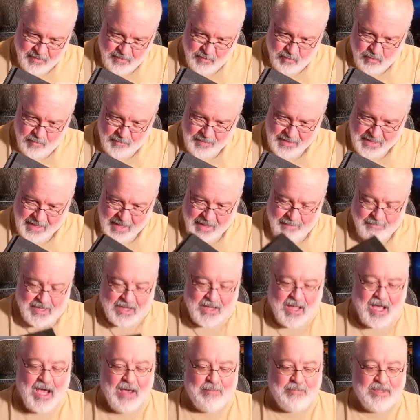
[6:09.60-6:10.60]
it will become a
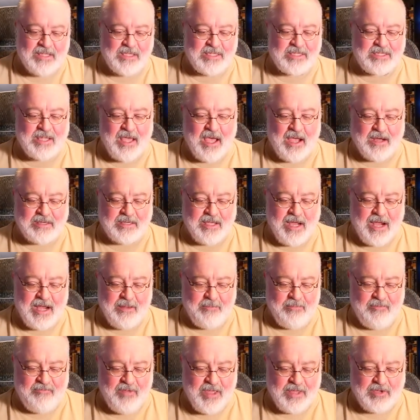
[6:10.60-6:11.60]
common stocked
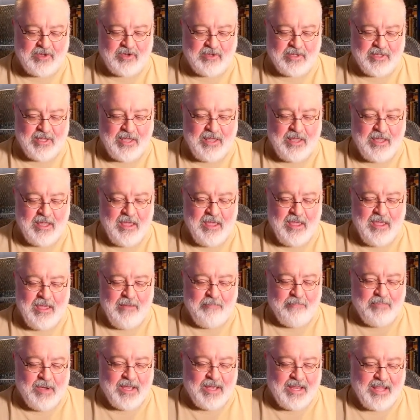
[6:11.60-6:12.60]
item eventually,
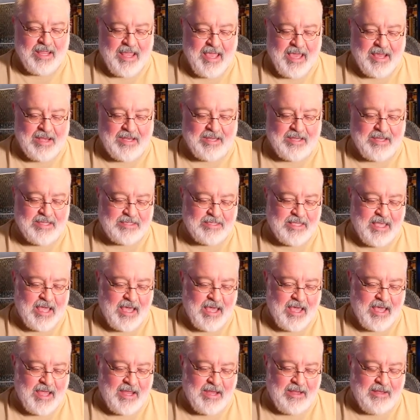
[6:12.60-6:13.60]
but he had a
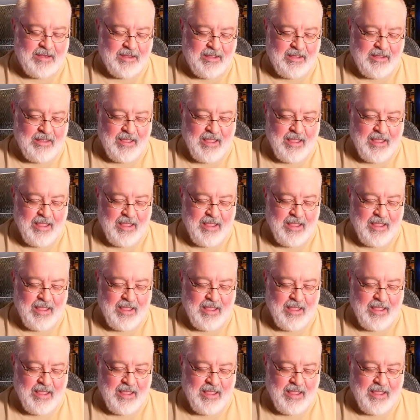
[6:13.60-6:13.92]
design